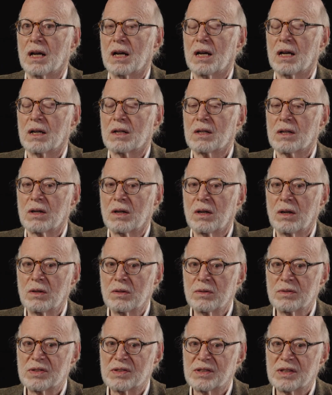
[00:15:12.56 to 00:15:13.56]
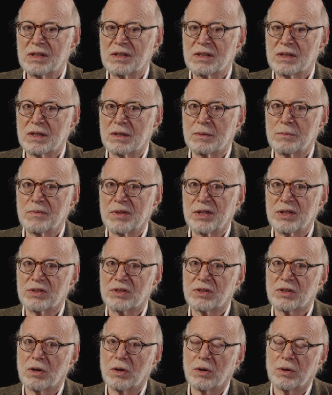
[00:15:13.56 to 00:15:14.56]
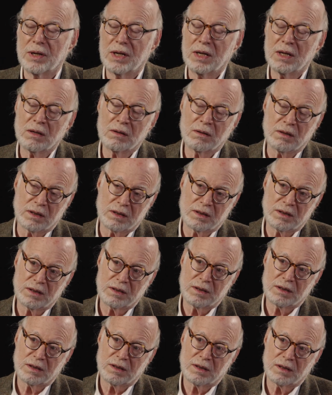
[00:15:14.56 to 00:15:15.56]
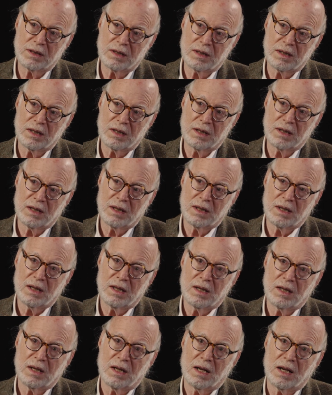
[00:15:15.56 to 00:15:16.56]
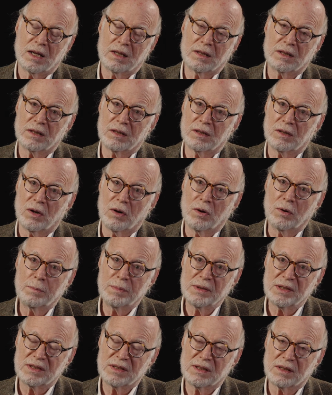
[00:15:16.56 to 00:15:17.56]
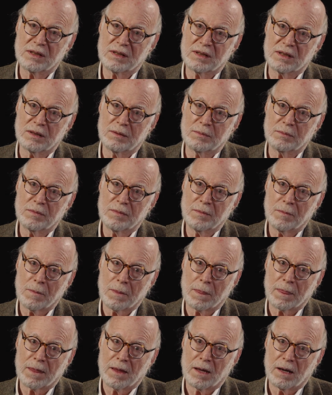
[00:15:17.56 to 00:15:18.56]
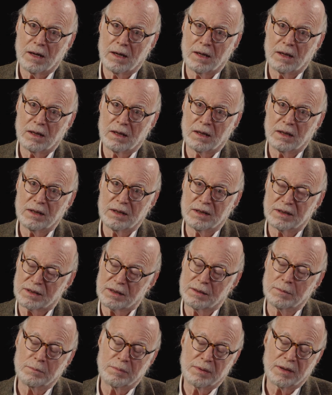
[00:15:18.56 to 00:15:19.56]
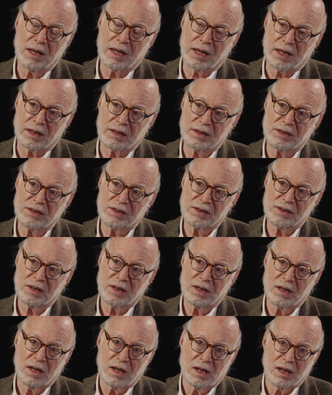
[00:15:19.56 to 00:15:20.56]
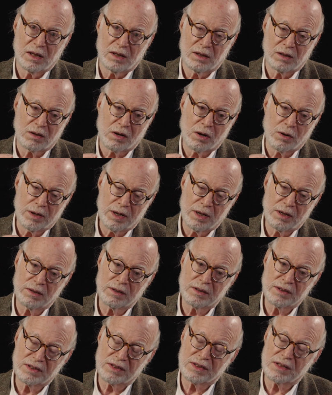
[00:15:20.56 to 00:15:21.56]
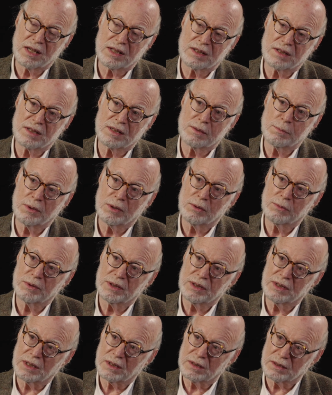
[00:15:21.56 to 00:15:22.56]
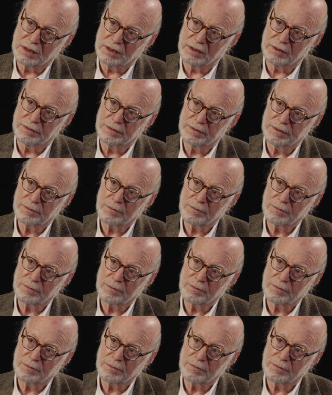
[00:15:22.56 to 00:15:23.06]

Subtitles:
A closed system is coherent, and an open system is complex. Coherence tends to be reductive.